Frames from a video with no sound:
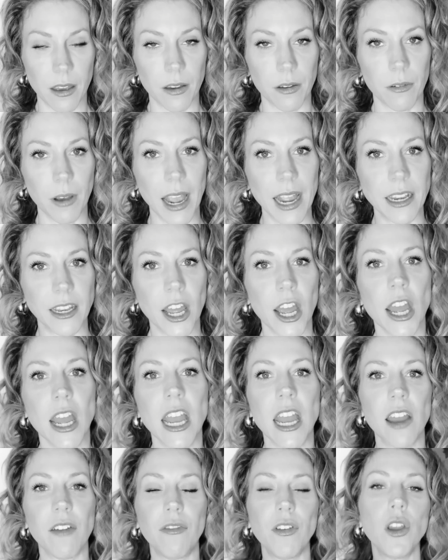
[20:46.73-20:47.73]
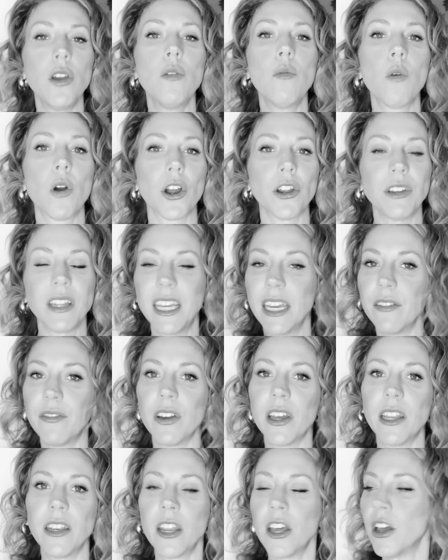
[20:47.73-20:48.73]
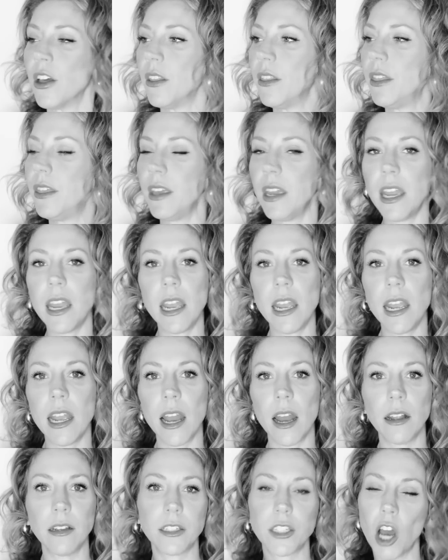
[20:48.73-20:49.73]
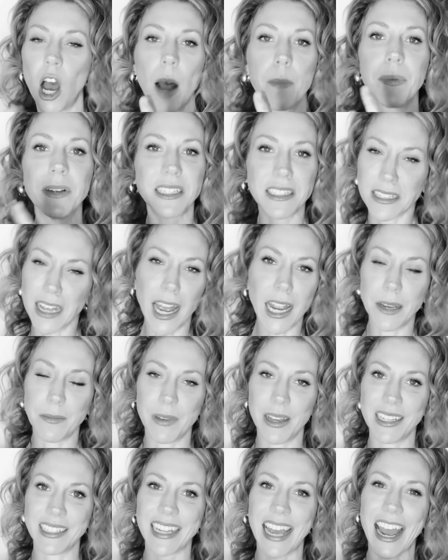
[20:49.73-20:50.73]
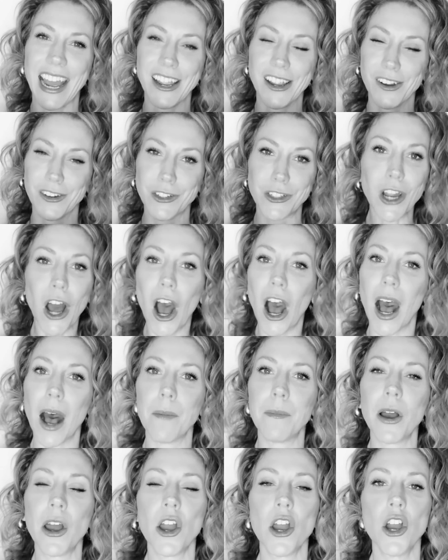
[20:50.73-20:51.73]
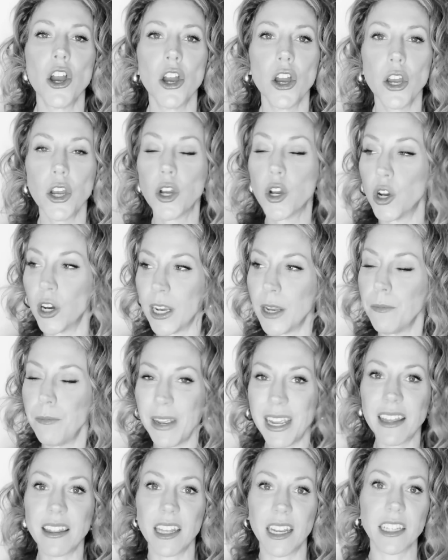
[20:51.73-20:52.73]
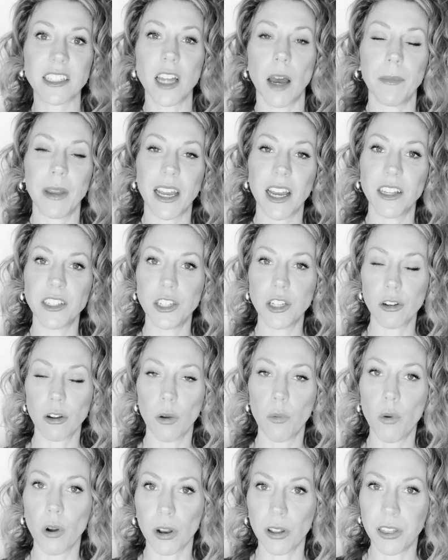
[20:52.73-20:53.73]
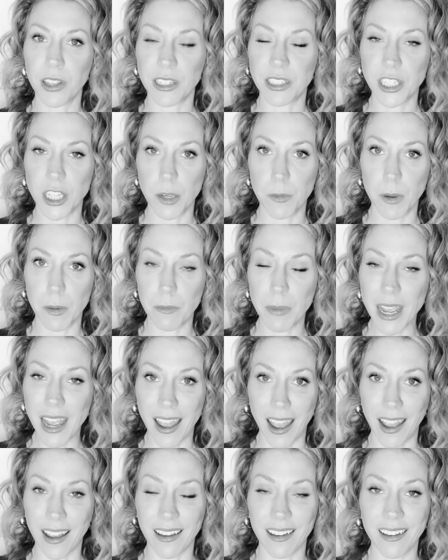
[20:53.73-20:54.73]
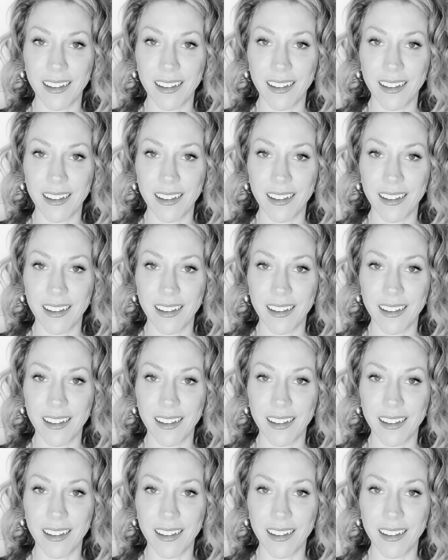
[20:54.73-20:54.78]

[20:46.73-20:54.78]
right? If you weren't given the top assignment at your job, could it be that it's not because you're a worthless human being?